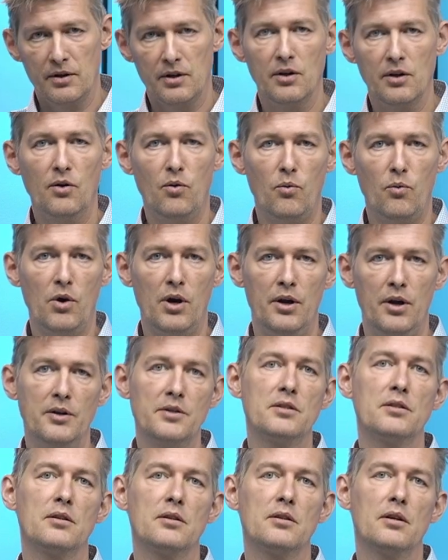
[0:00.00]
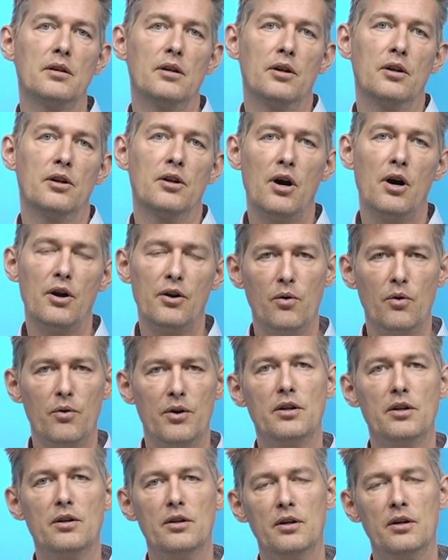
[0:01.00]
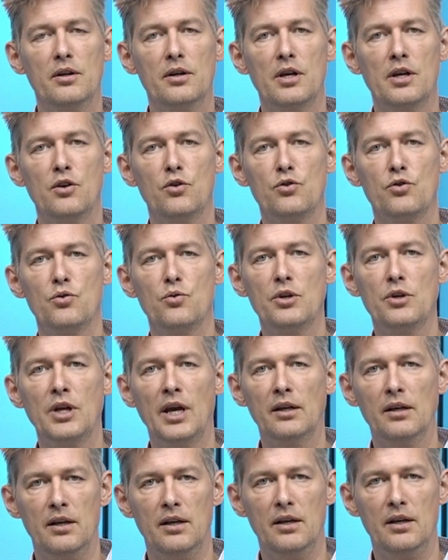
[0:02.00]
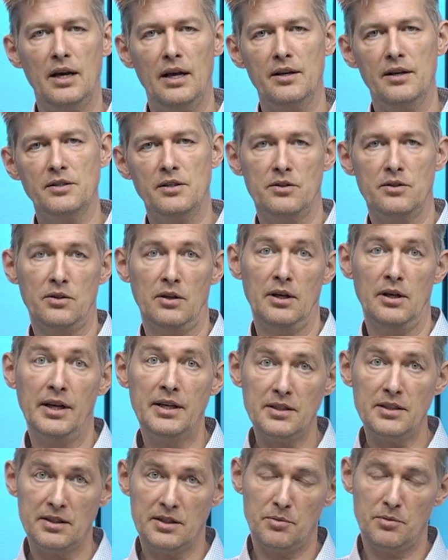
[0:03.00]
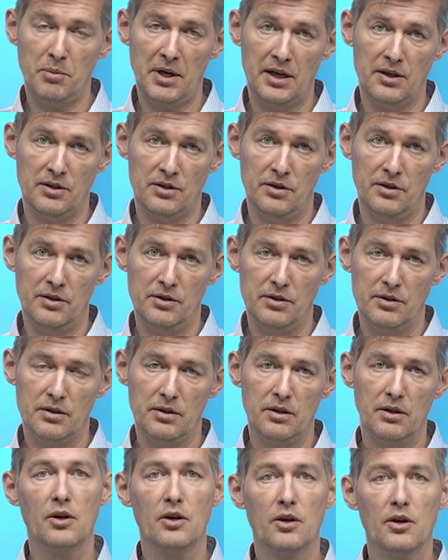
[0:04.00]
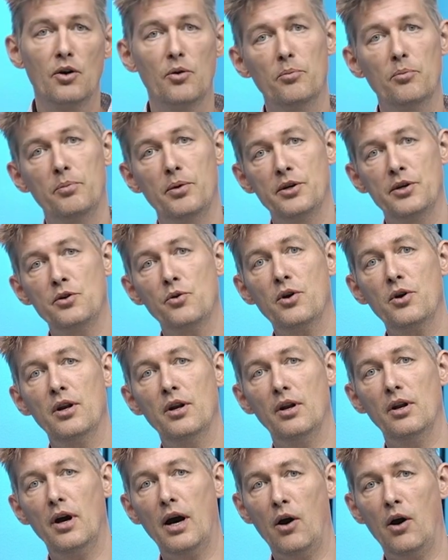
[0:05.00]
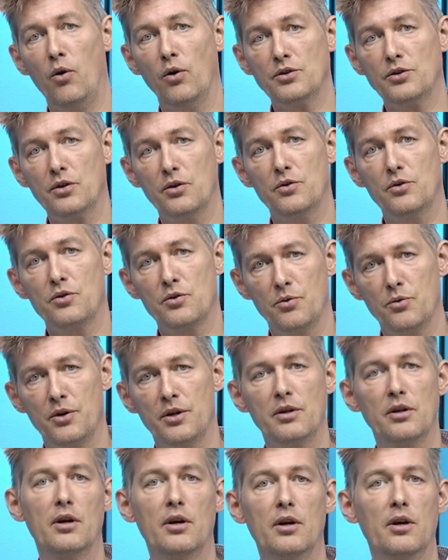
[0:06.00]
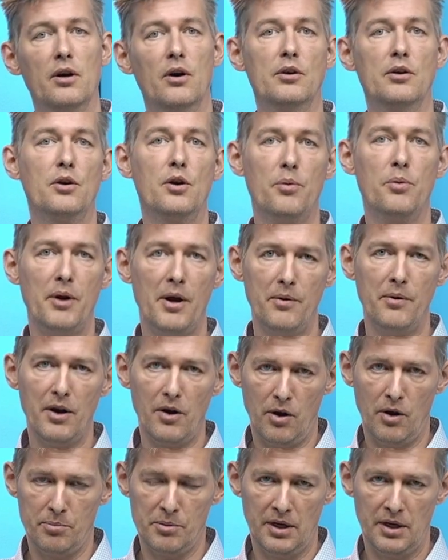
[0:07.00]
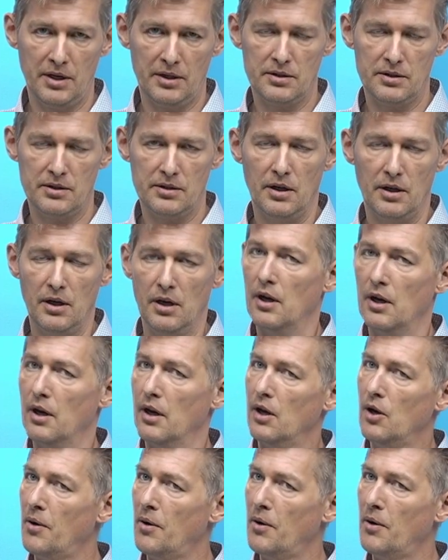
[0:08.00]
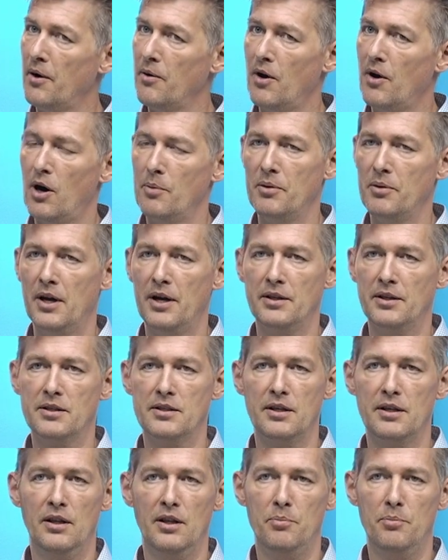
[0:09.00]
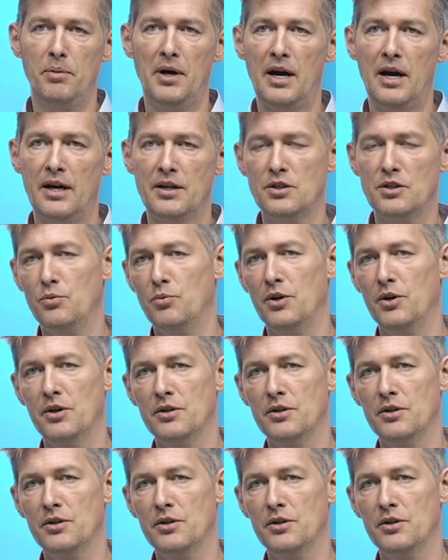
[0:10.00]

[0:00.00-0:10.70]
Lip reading: was not only can you do data analysis on lists pages, but you can also do it on query objects. Query objects in the past was